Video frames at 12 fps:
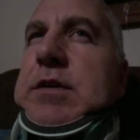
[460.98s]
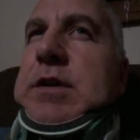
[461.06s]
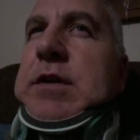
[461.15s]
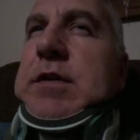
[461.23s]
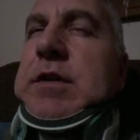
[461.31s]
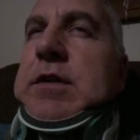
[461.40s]

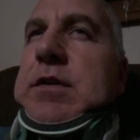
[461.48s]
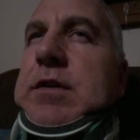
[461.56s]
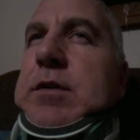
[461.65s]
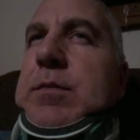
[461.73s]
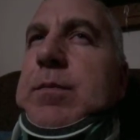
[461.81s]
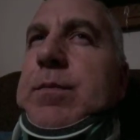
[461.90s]
and then
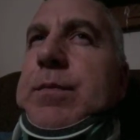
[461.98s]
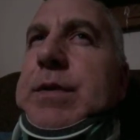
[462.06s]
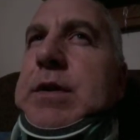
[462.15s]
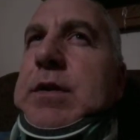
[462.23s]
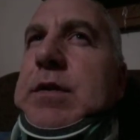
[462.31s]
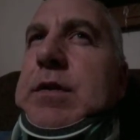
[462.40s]

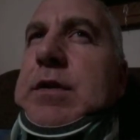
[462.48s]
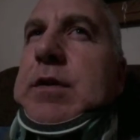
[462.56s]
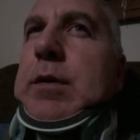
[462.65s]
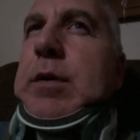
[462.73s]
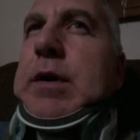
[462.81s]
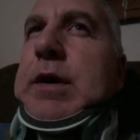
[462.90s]

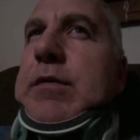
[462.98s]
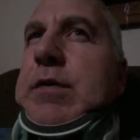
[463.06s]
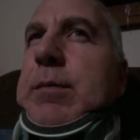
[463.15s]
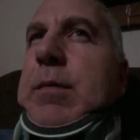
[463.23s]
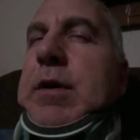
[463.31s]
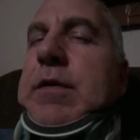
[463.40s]

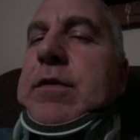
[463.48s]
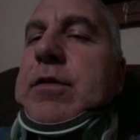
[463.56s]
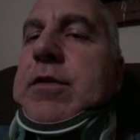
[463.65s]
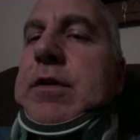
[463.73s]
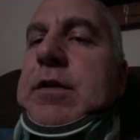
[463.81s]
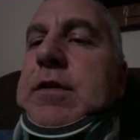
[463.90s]
every
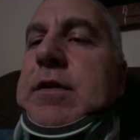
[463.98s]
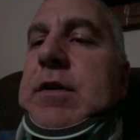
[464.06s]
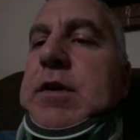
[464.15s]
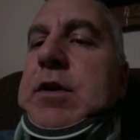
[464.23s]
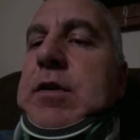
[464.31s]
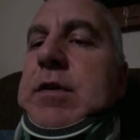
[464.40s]
month, and
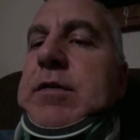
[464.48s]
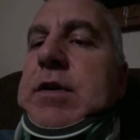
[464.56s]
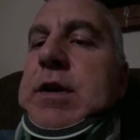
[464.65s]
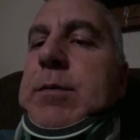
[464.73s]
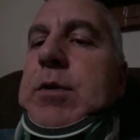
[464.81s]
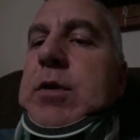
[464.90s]
every
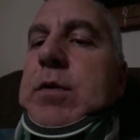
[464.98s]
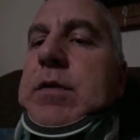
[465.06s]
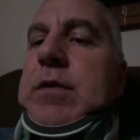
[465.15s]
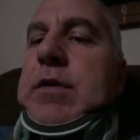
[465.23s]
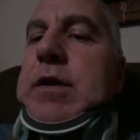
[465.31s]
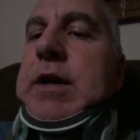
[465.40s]
time you go
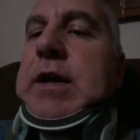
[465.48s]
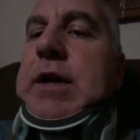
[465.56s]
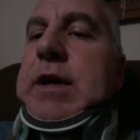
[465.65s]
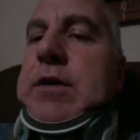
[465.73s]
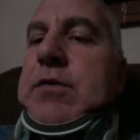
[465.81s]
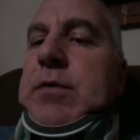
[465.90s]
in there you get
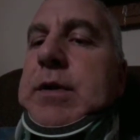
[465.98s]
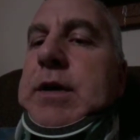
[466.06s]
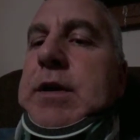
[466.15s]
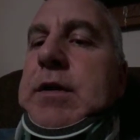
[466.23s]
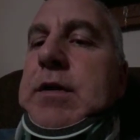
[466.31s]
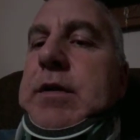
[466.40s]
x-rayed,